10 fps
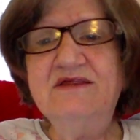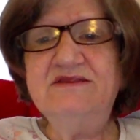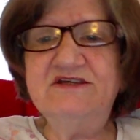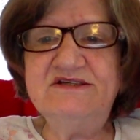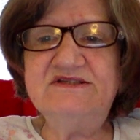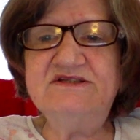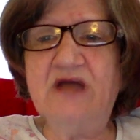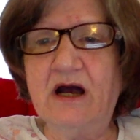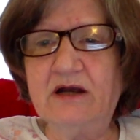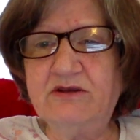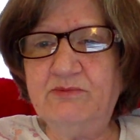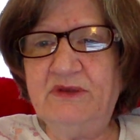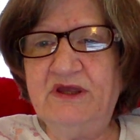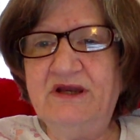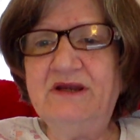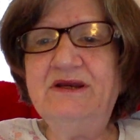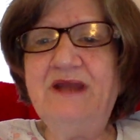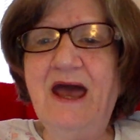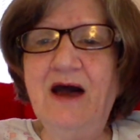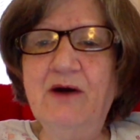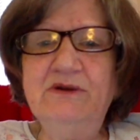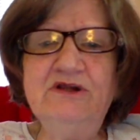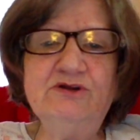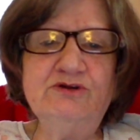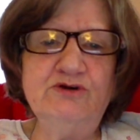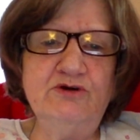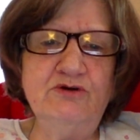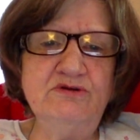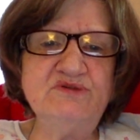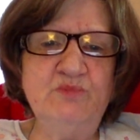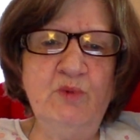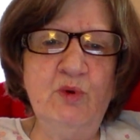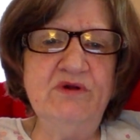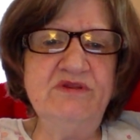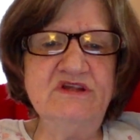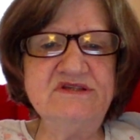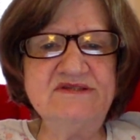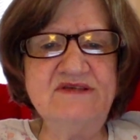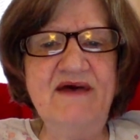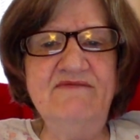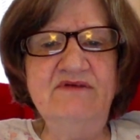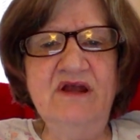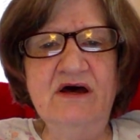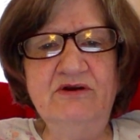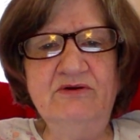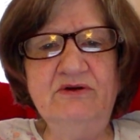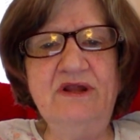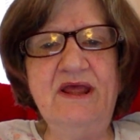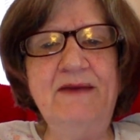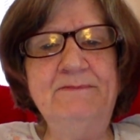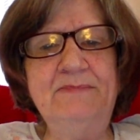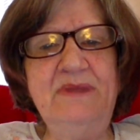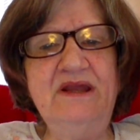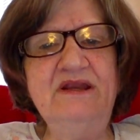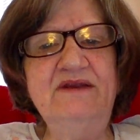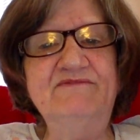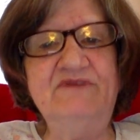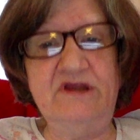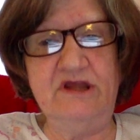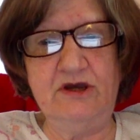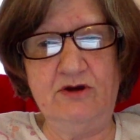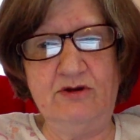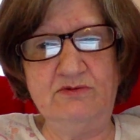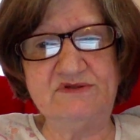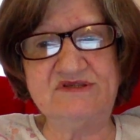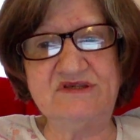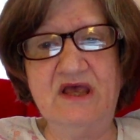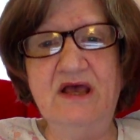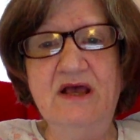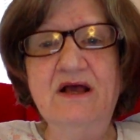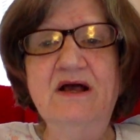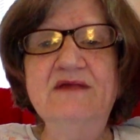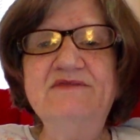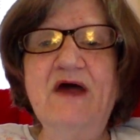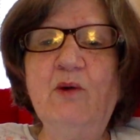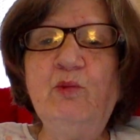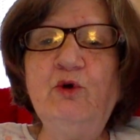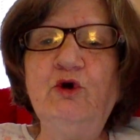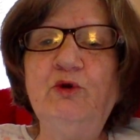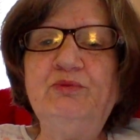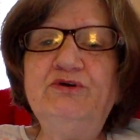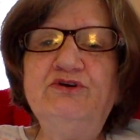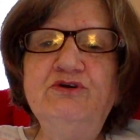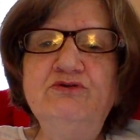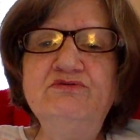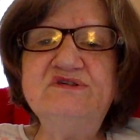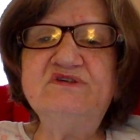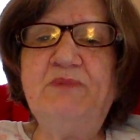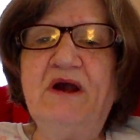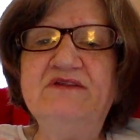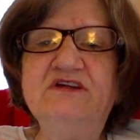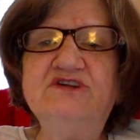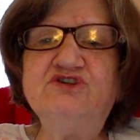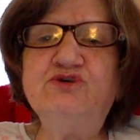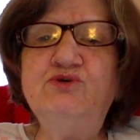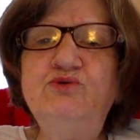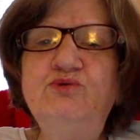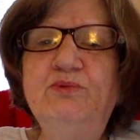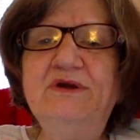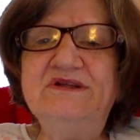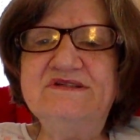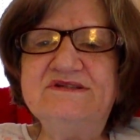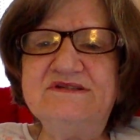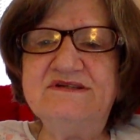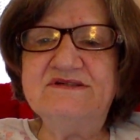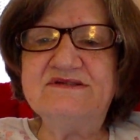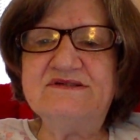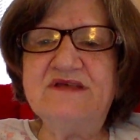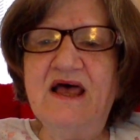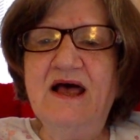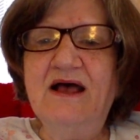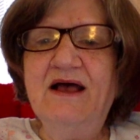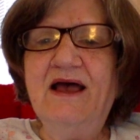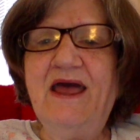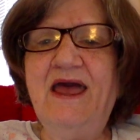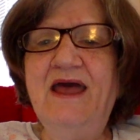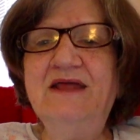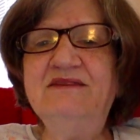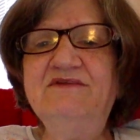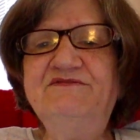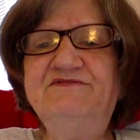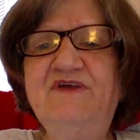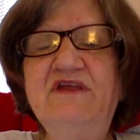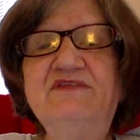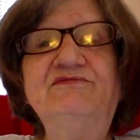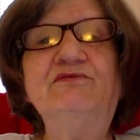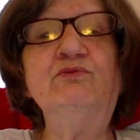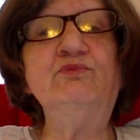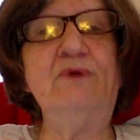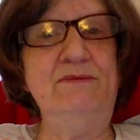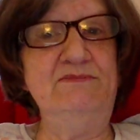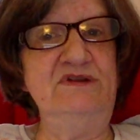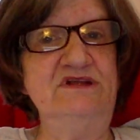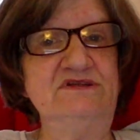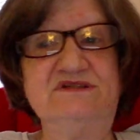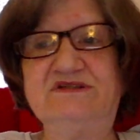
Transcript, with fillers: This document now includes more than 700 embedded videos that were produced by the two witnesses and the faithful remnant.